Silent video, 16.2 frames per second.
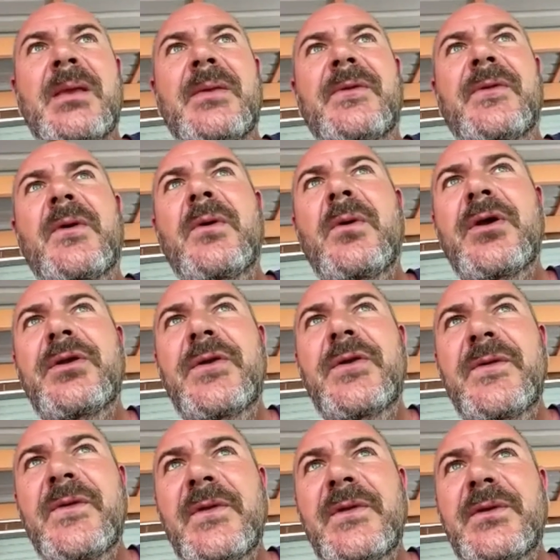So I
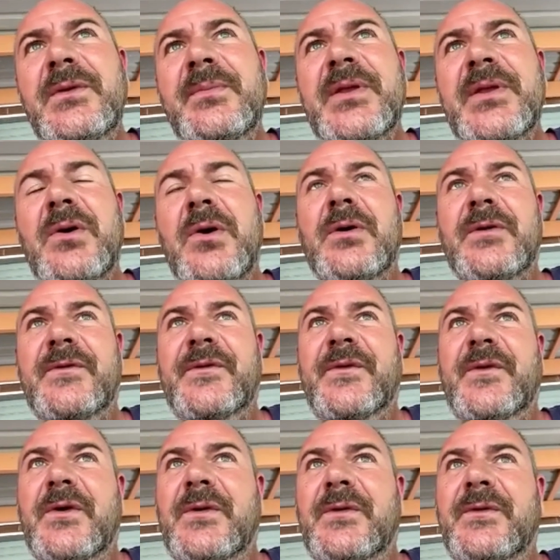use a little bit of hot
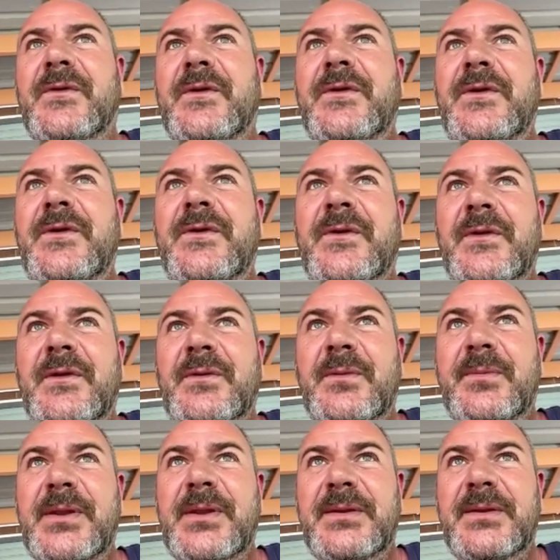stones. I use a
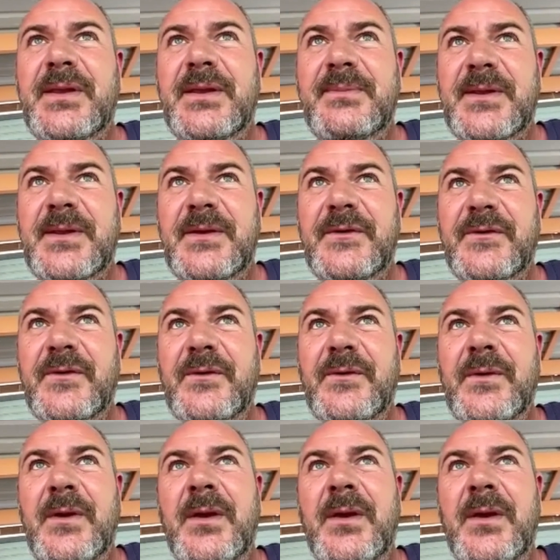little bit of deep tissue.